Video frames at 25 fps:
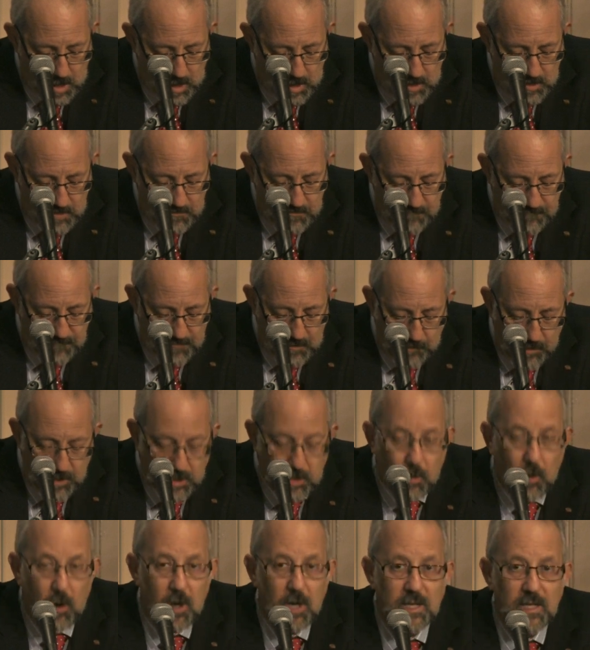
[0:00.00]
In very
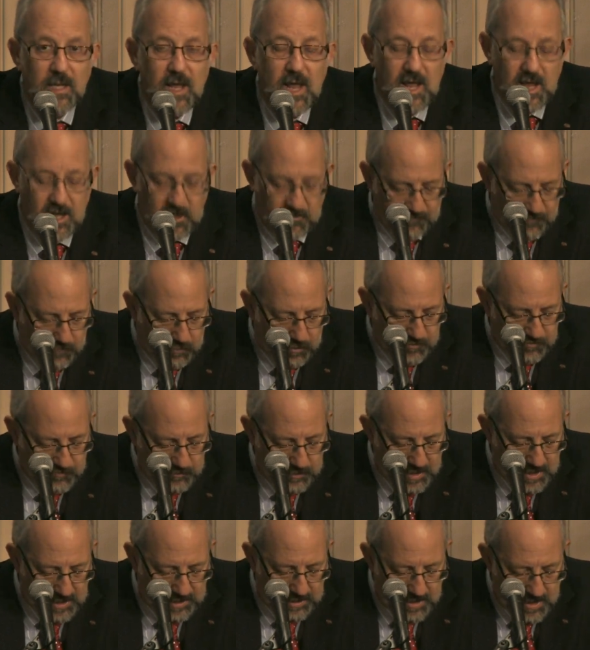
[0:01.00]
dark days for
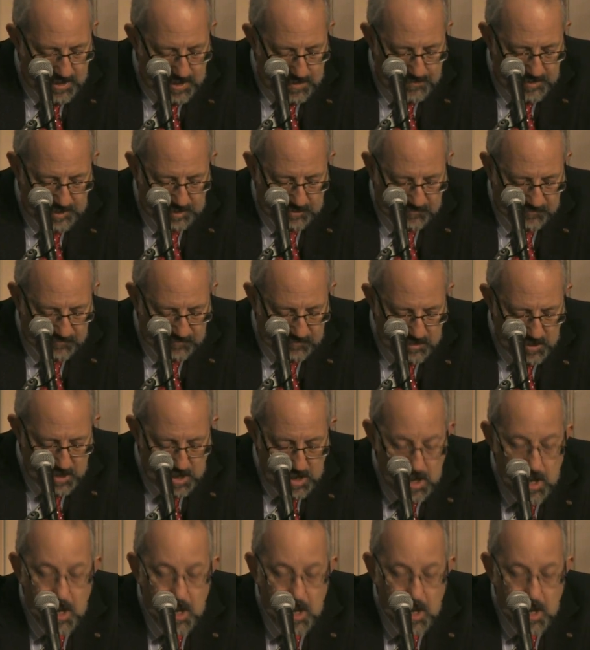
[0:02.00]
Austrian economics,